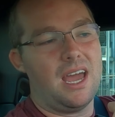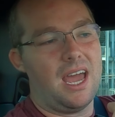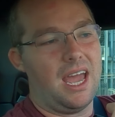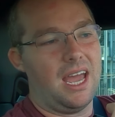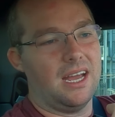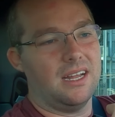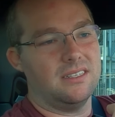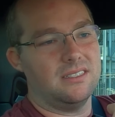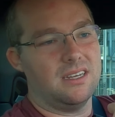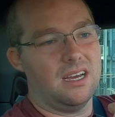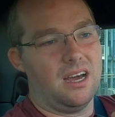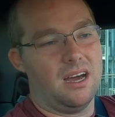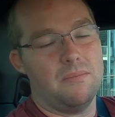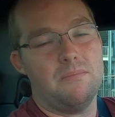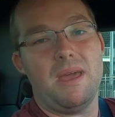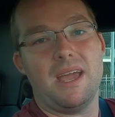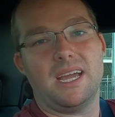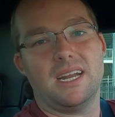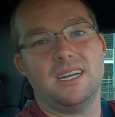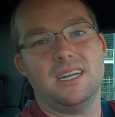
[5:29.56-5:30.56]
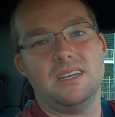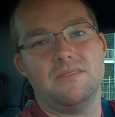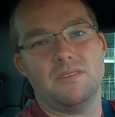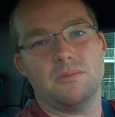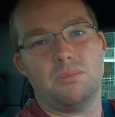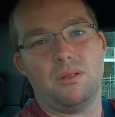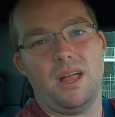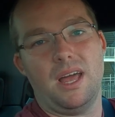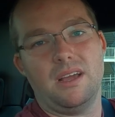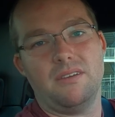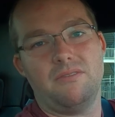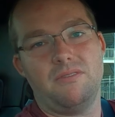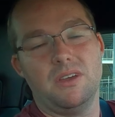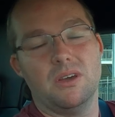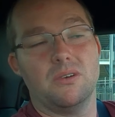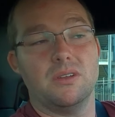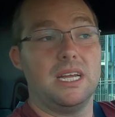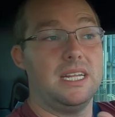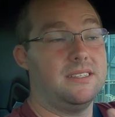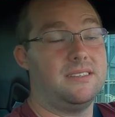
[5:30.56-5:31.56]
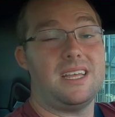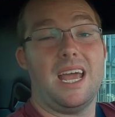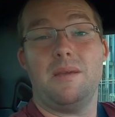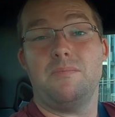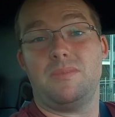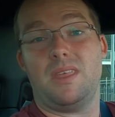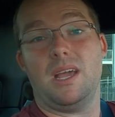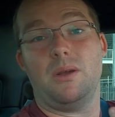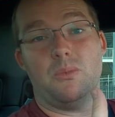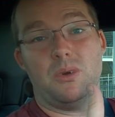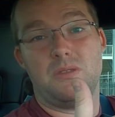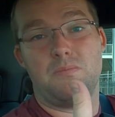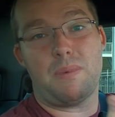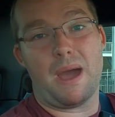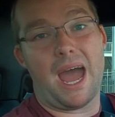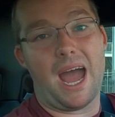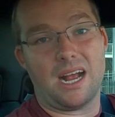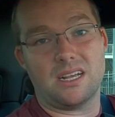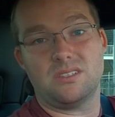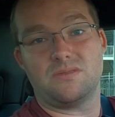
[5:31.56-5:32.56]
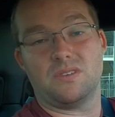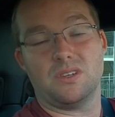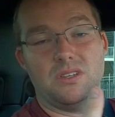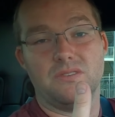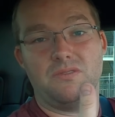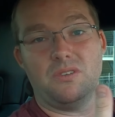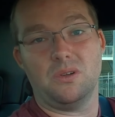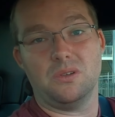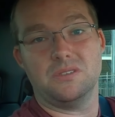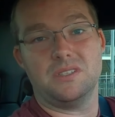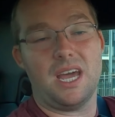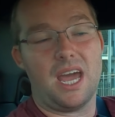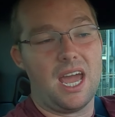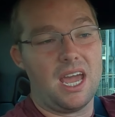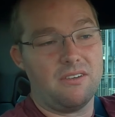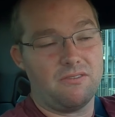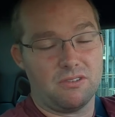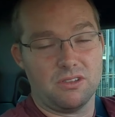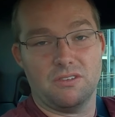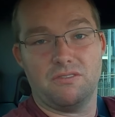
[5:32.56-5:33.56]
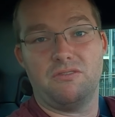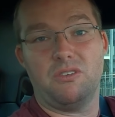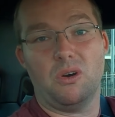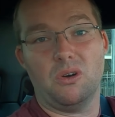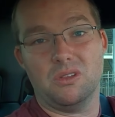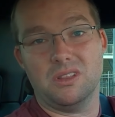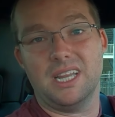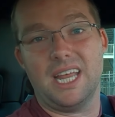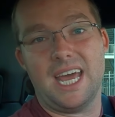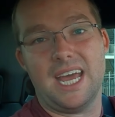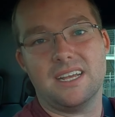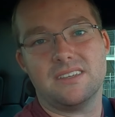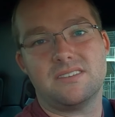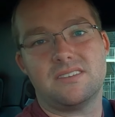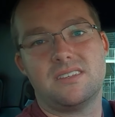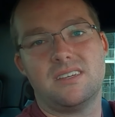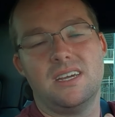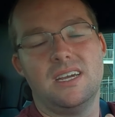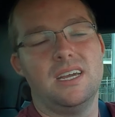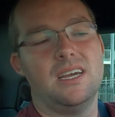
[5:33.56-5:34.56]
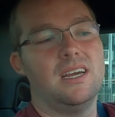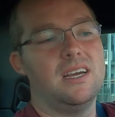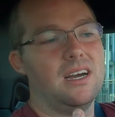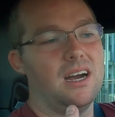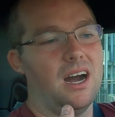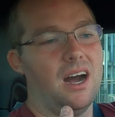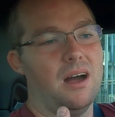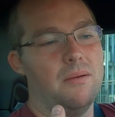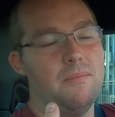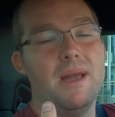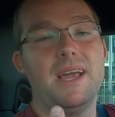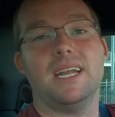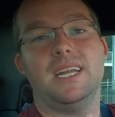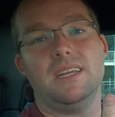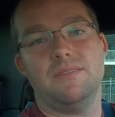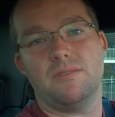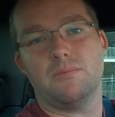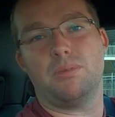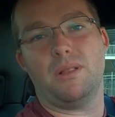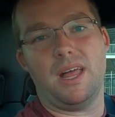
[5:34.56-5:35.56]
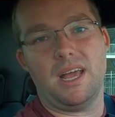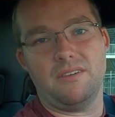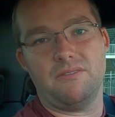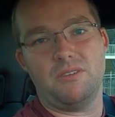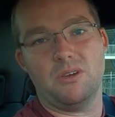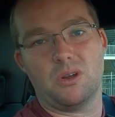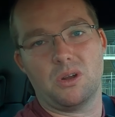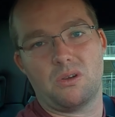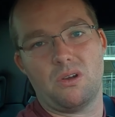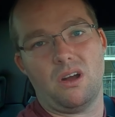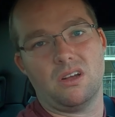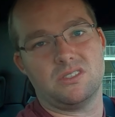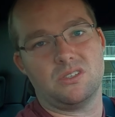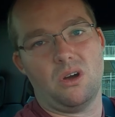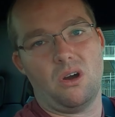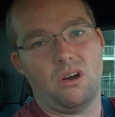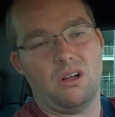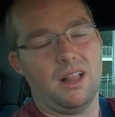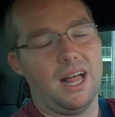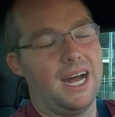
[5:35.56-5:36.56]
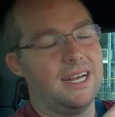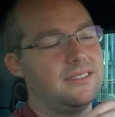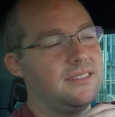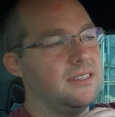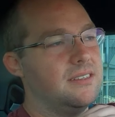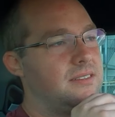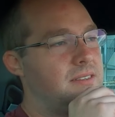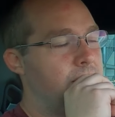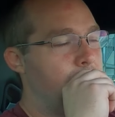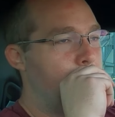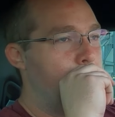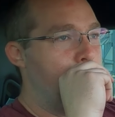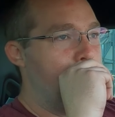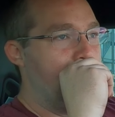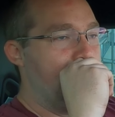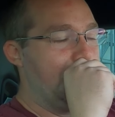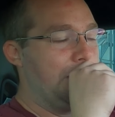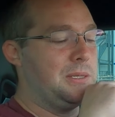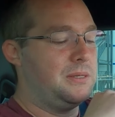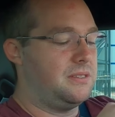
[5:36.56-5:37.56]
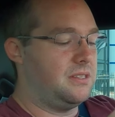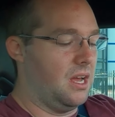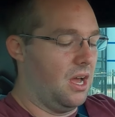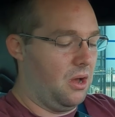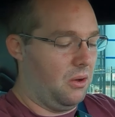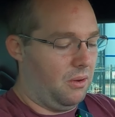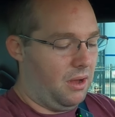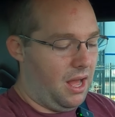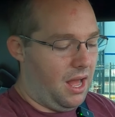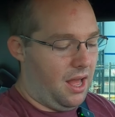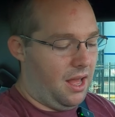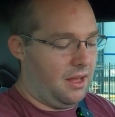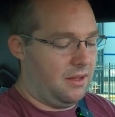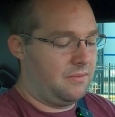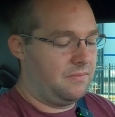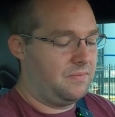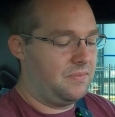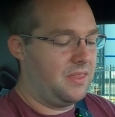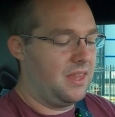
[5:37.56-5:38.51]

and make it an even playing field. And same thing with PAX for the full day, for the full list, make it an even playing field across all classes. So